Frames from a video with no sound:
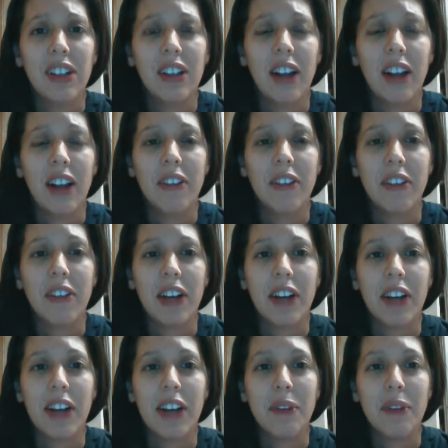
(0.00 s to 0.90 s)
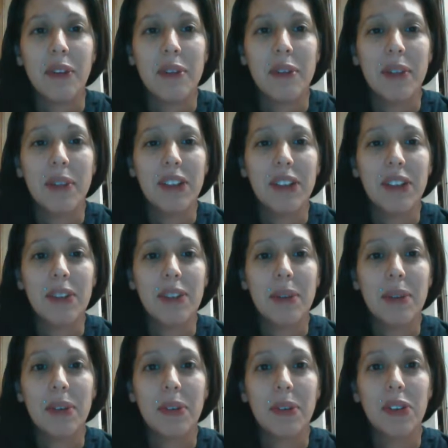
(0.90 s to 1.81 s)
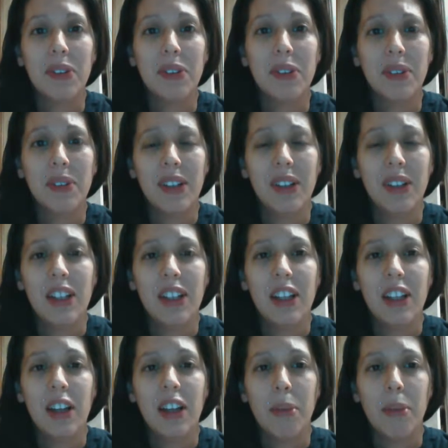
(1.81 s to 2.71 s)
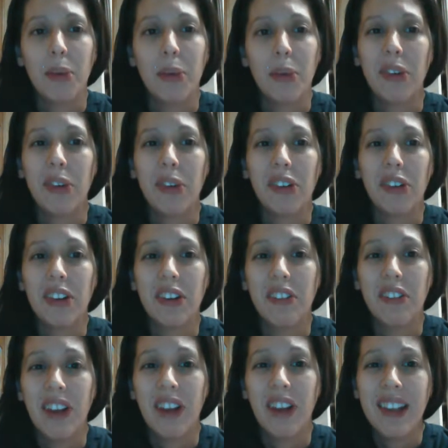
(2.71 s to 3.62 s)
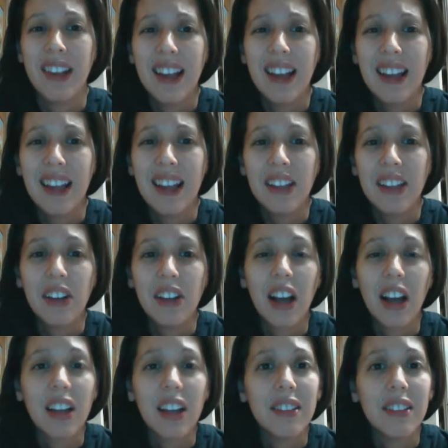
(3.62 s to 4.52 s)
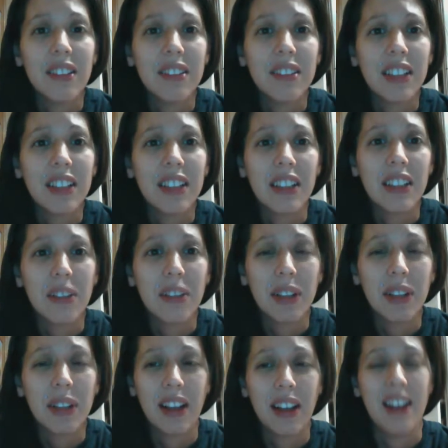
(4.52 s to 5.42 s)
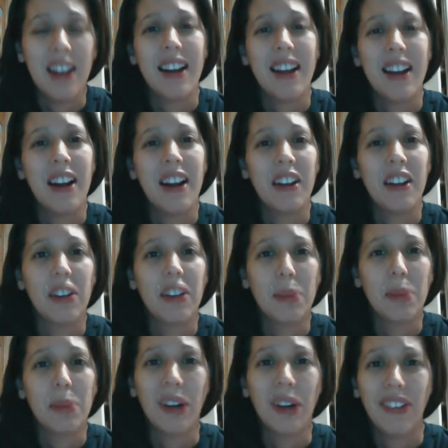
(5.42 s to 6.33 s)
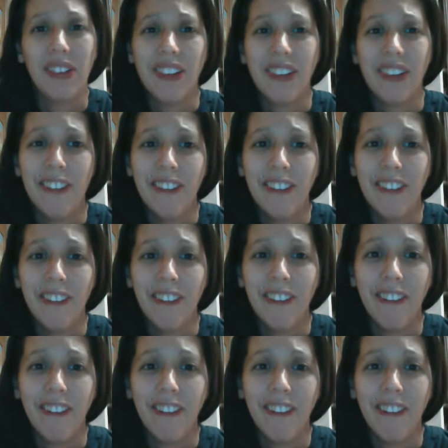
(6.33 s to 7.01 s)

I've never had one, but some people do. Employers are gonna find that and they're not gonna they're gonna be like, I ain't hiring this person.